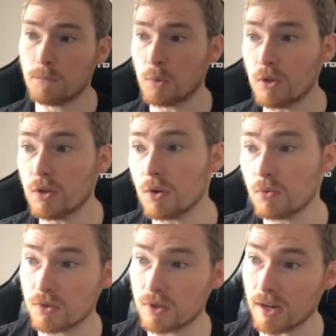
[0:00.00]

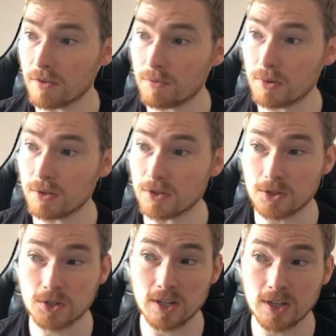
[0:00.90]
Note that I have put the
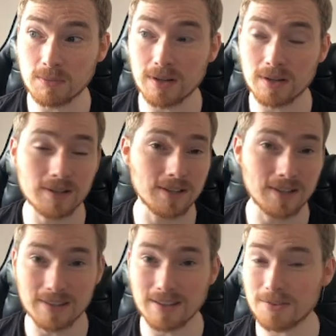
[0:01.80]
schema
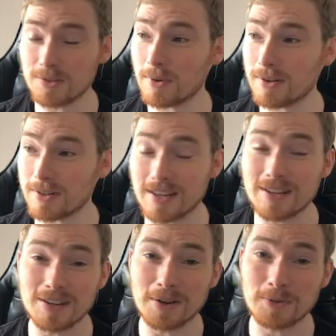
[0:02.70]
in there as well because I
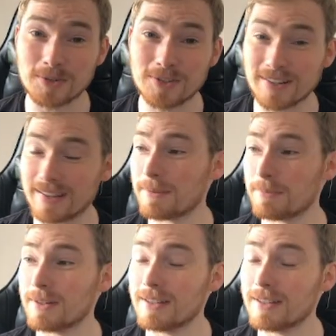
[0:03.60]
know what's going to happen.